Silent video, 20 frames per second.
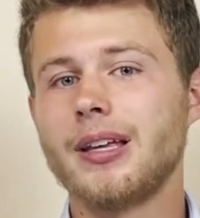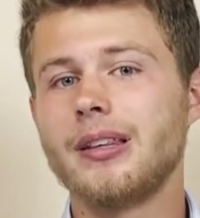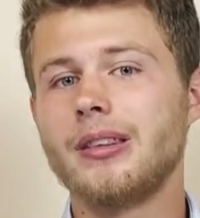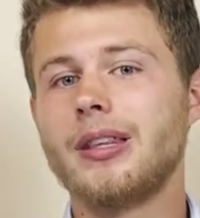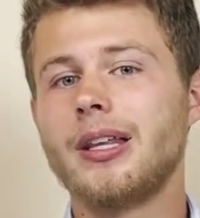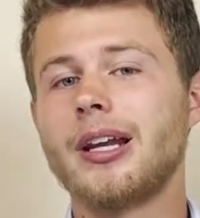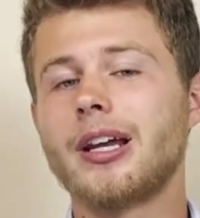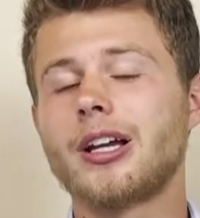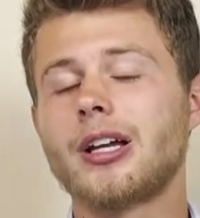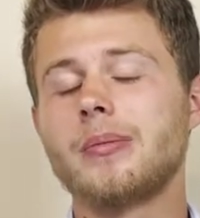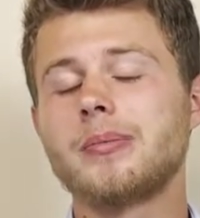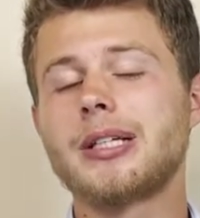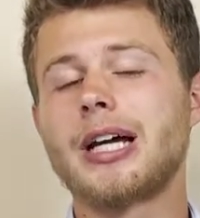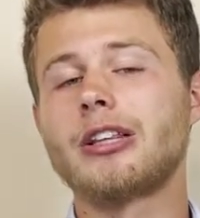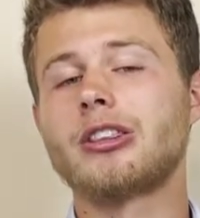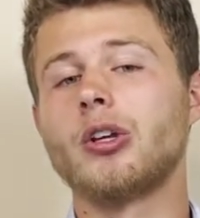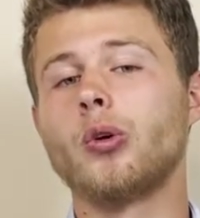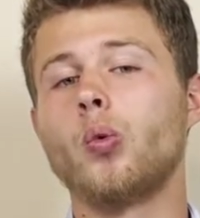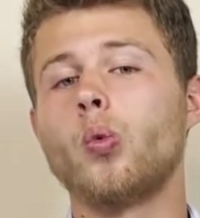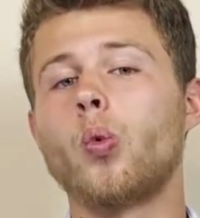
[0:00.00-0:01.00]
then it comes out
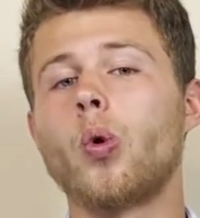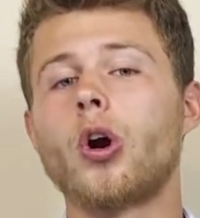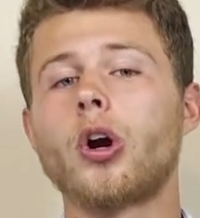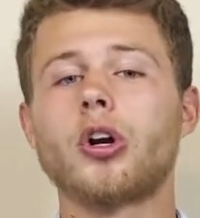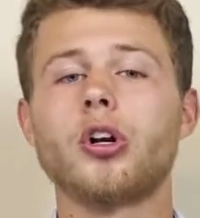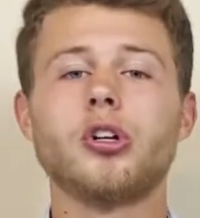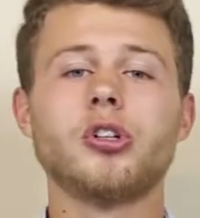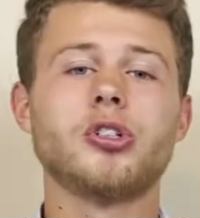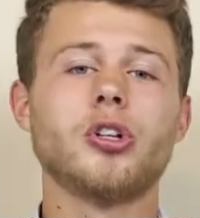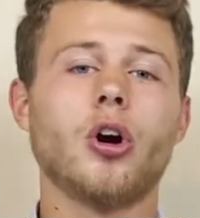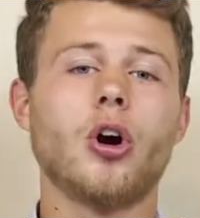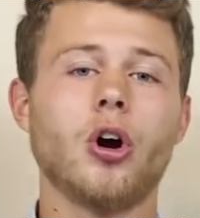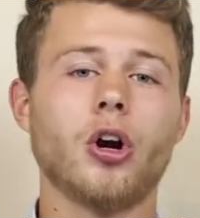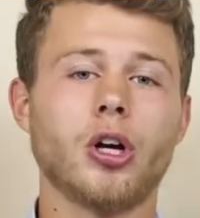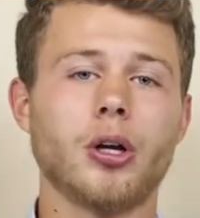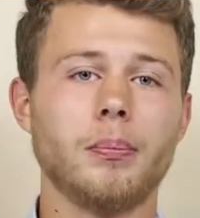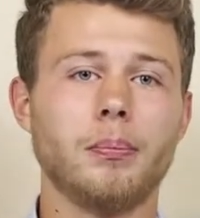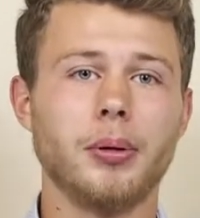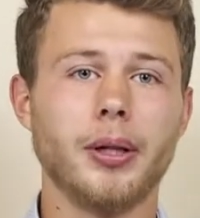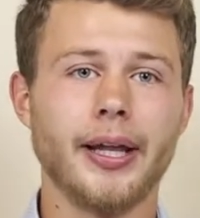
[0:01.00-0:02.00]
that workers are
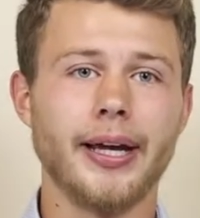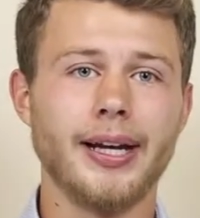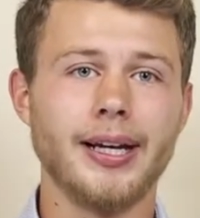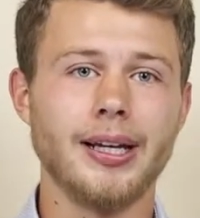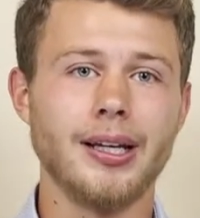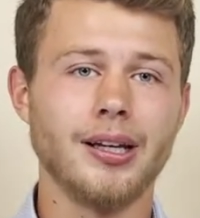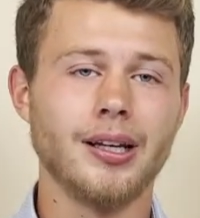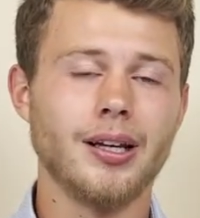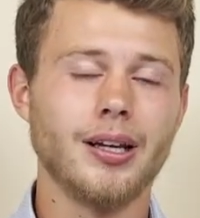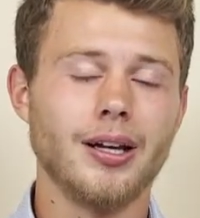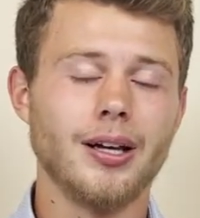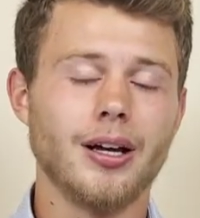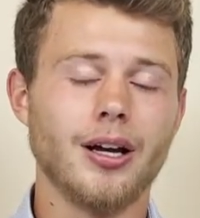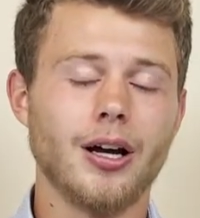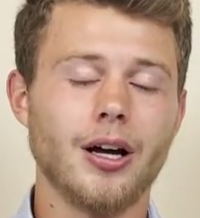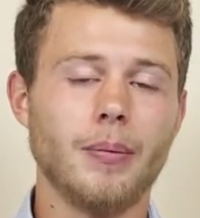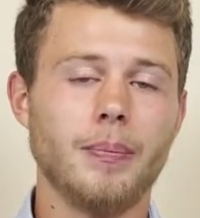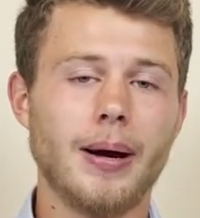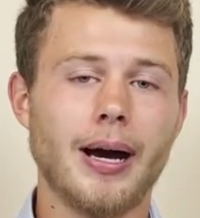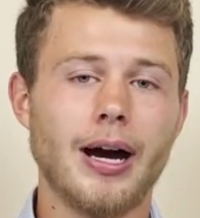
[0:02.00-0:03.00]
complaining
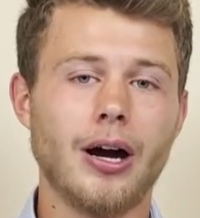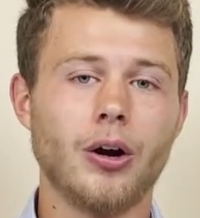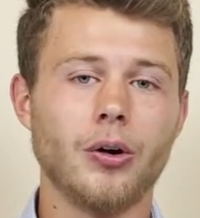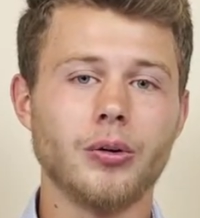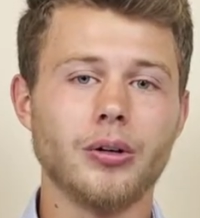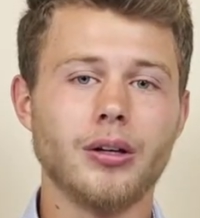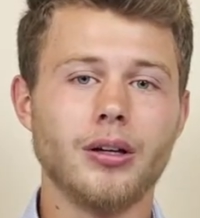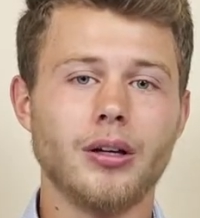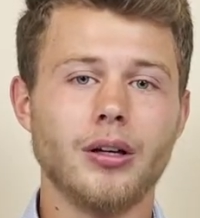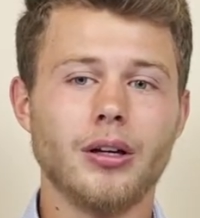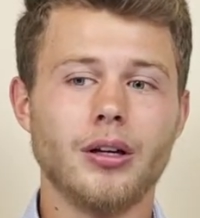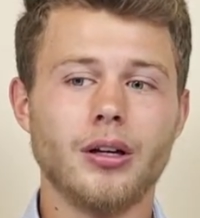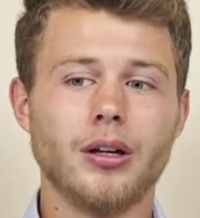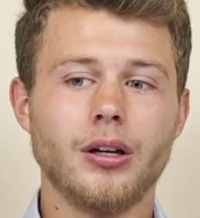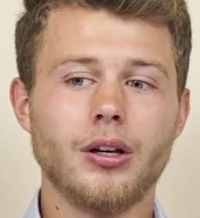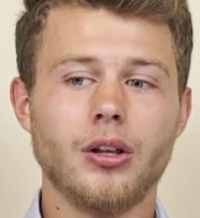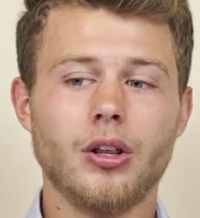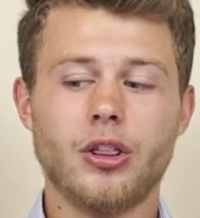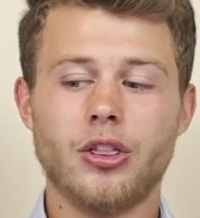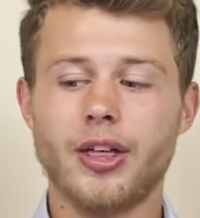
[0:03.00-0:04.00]
about
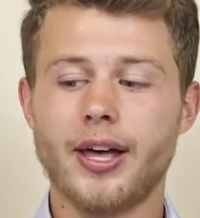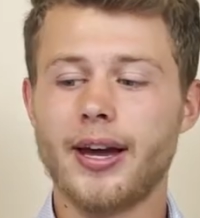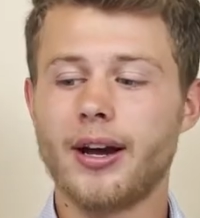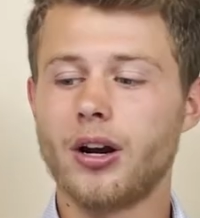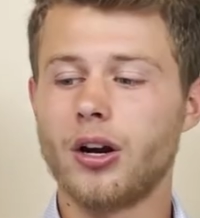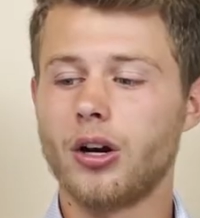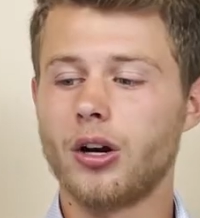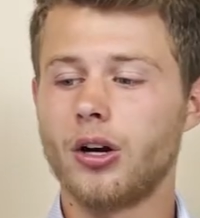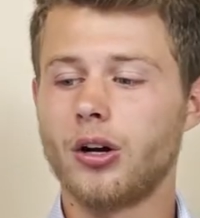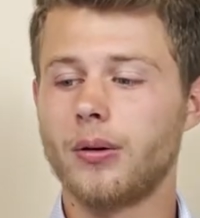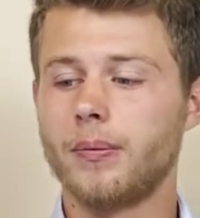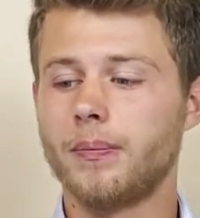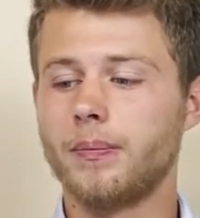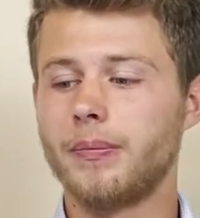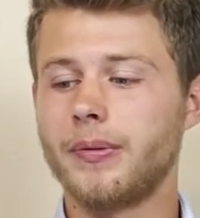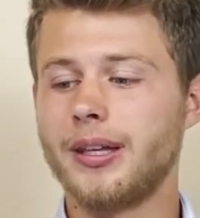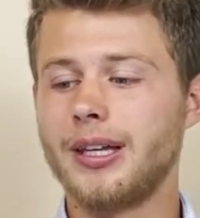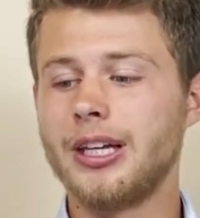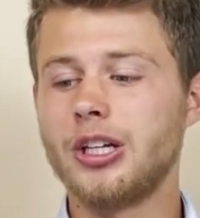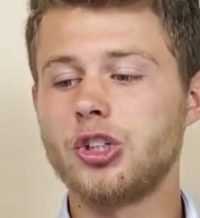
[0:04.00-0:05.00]
their
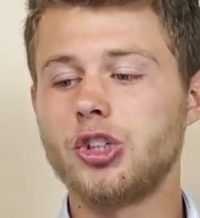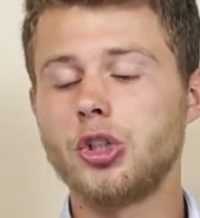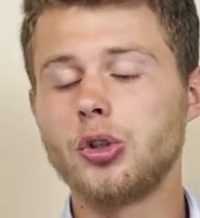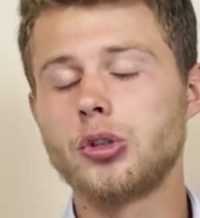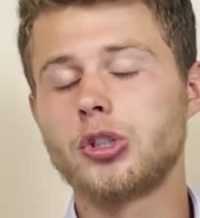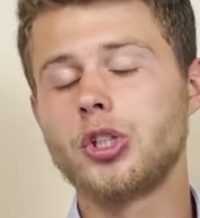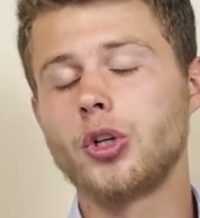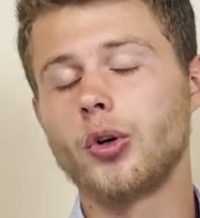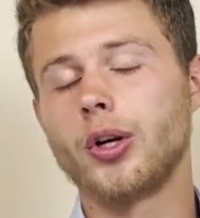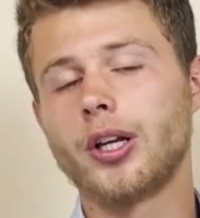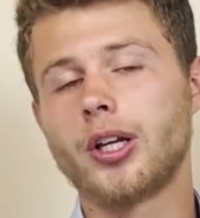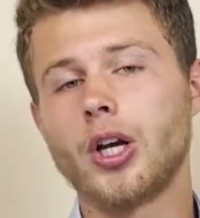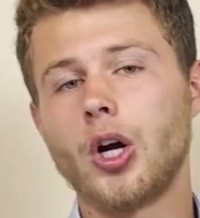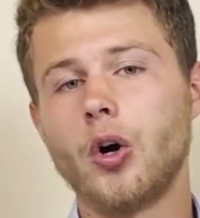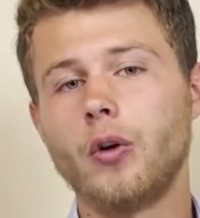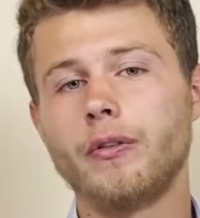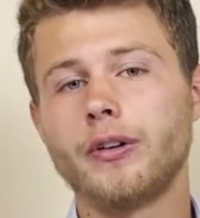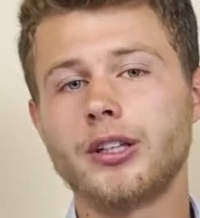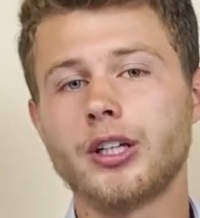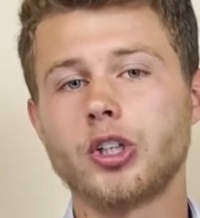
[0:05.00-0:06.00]
issues during
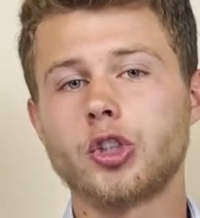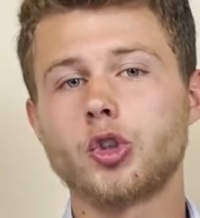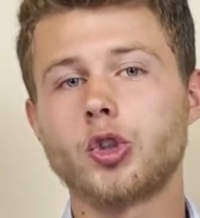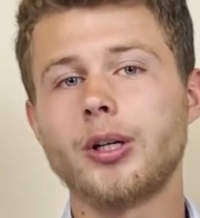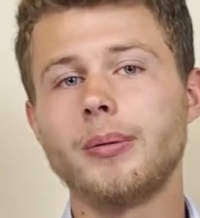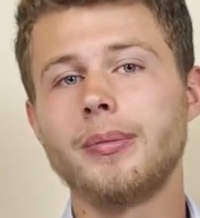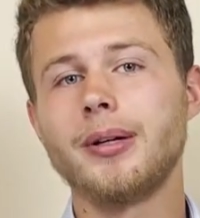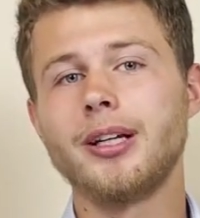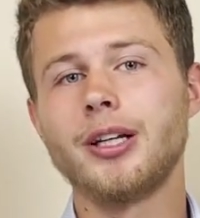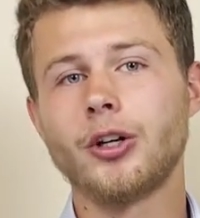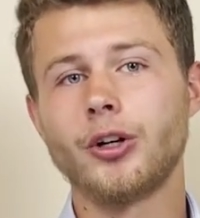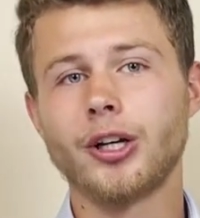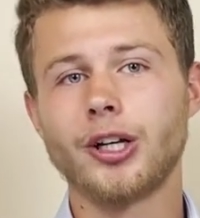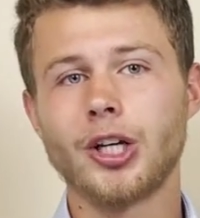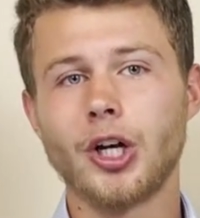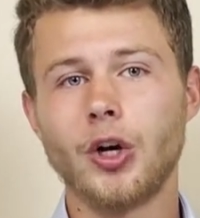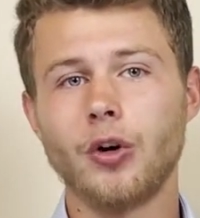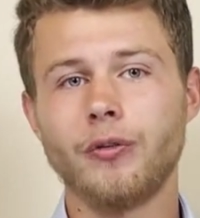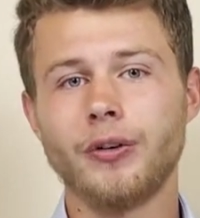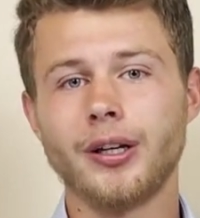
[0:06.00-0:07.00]
COVID, their treatment during
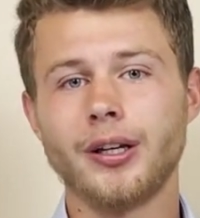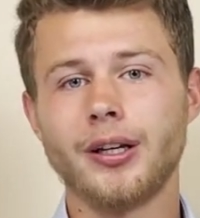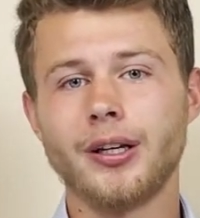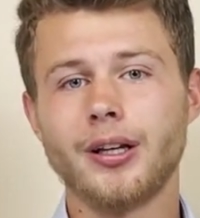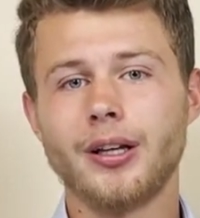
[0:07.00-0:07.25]
COVID,